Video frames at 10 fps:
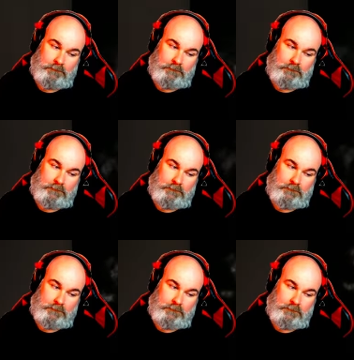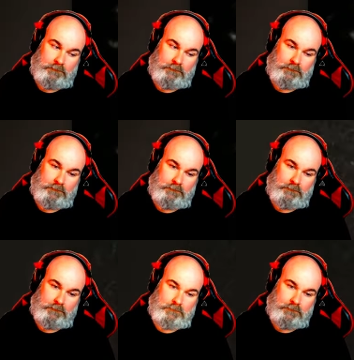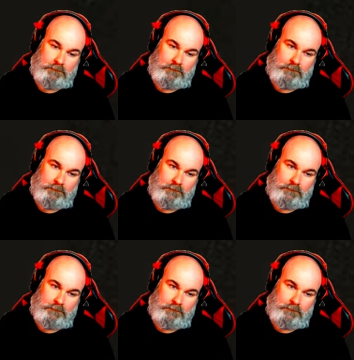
(no one is talking)